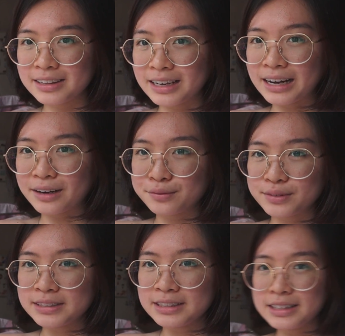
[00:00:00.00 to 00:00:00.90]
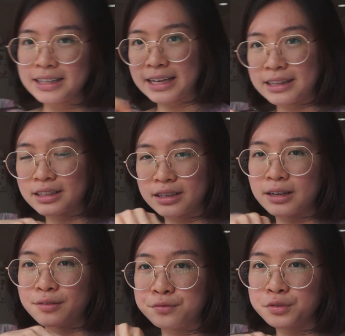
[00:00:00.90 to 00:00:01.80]
the oven, and
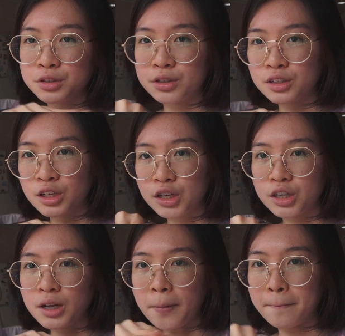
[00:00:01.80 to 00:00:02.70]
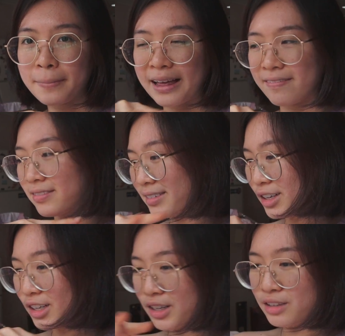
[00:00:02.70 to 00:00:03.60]
the food
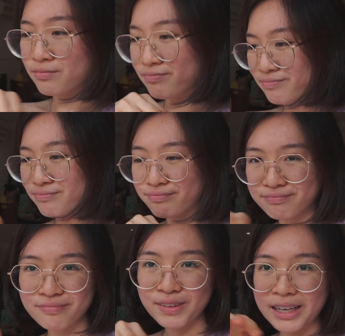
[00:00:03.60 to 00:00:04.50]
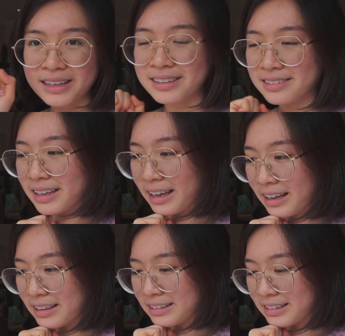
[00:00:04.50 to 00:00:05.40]
blender thing.